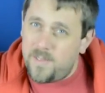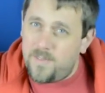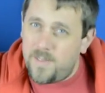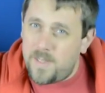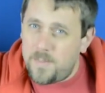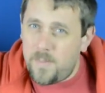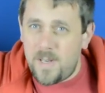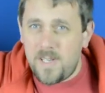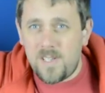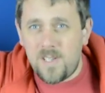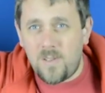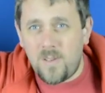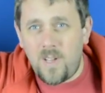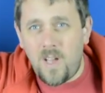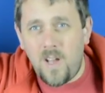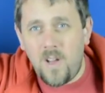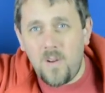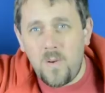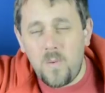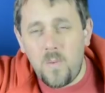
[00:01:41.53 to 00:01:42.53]
Spencer &
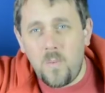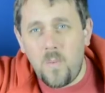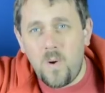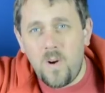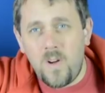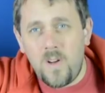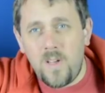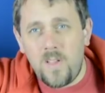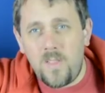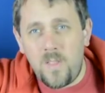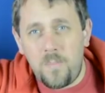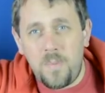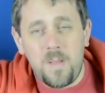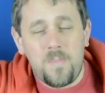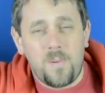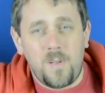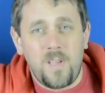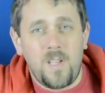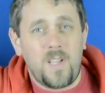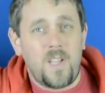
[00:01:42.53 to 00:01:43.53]
Co were the
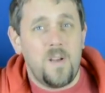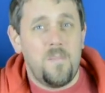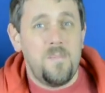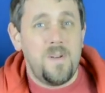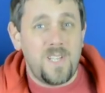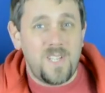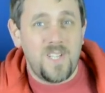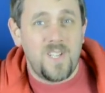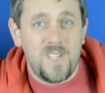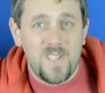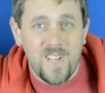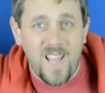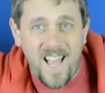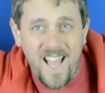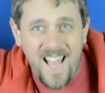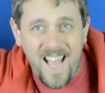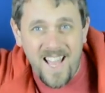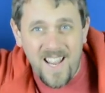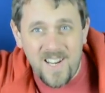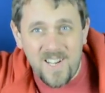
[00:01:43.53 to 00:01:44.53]
people that commissioned
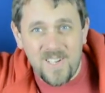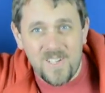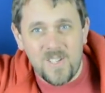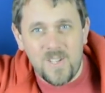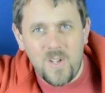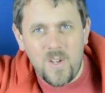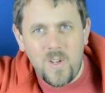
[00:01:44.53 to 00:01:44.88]
and